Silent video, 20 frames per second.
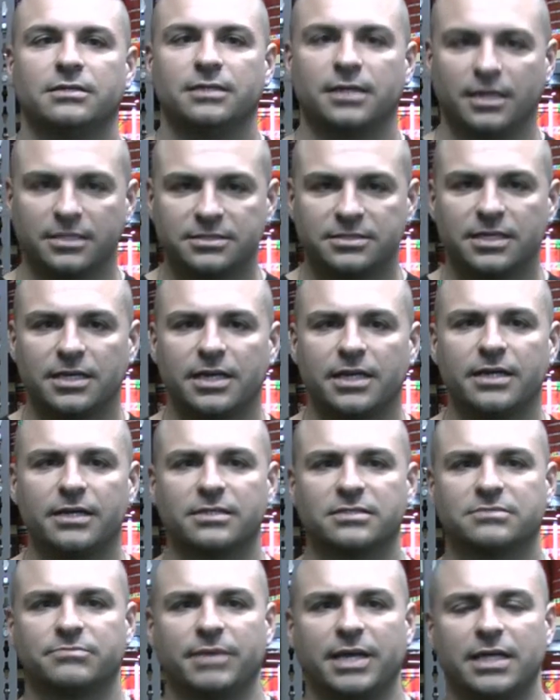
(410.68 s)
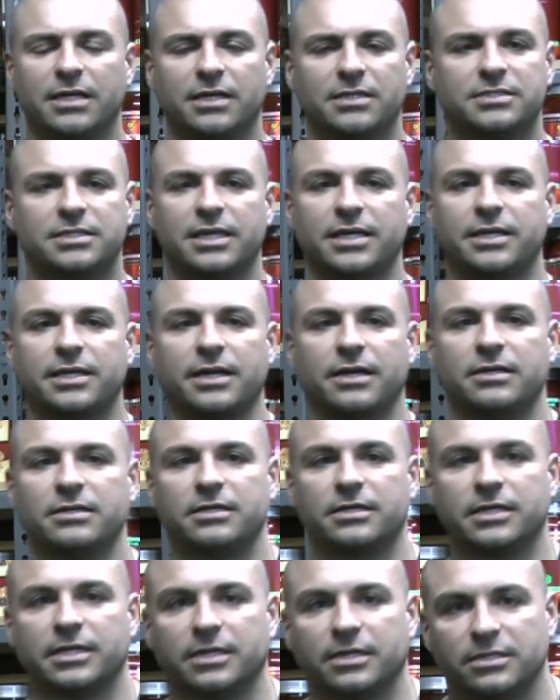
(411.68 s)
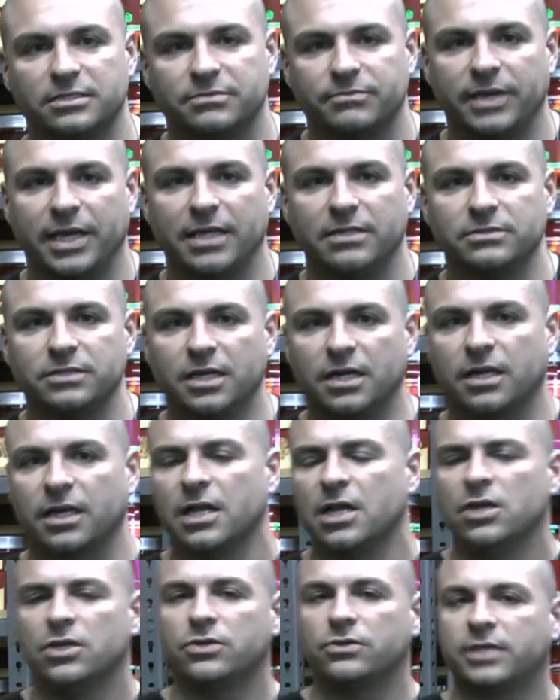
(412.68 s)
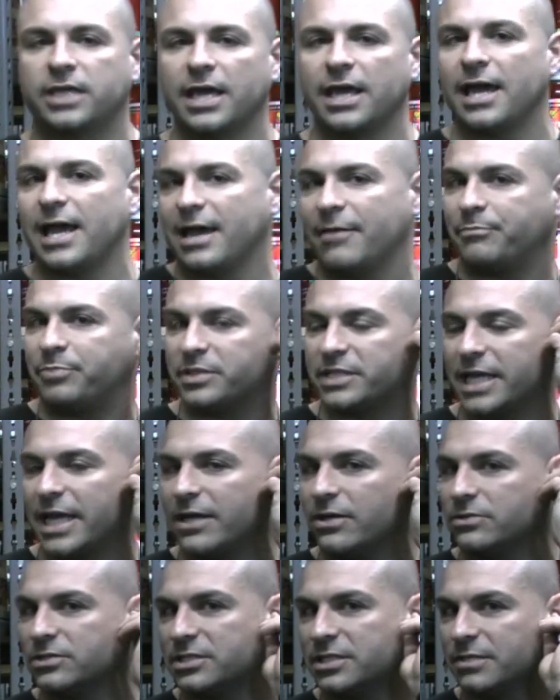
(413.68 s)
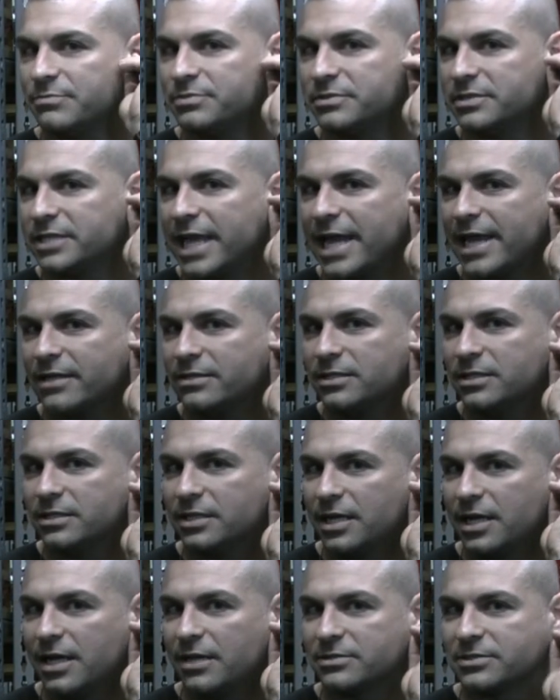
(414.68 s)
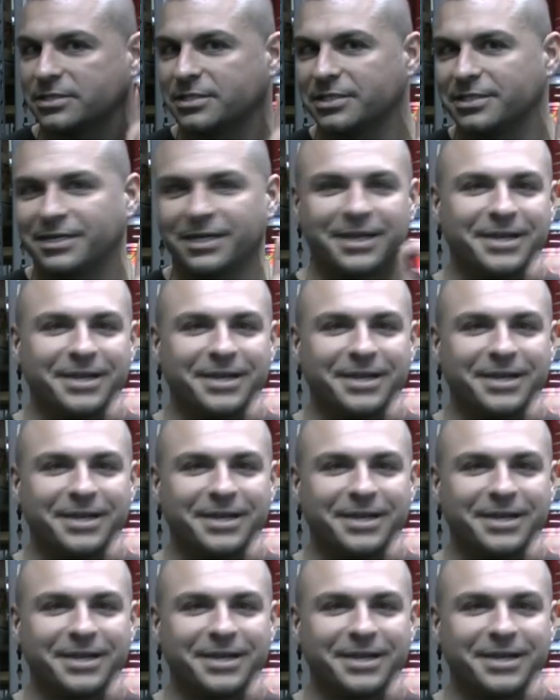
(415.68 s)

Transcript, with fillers: Yeah, I said ears, man. You gotta take care of your ears, man. Look, you can't have potato chips dangling out your